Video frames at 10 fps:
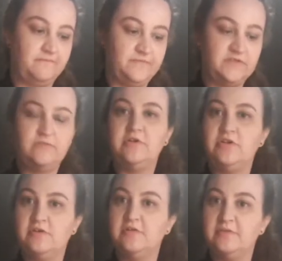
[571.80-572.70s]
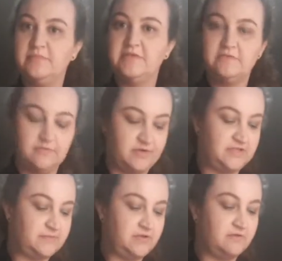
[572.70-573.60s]
That's what eucalyptus
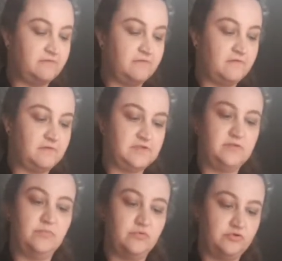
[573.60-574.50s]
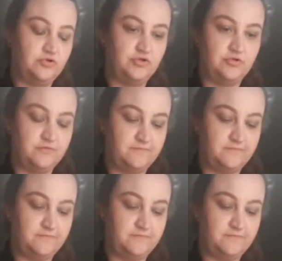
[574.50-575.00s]
reminds me of. It's the bush,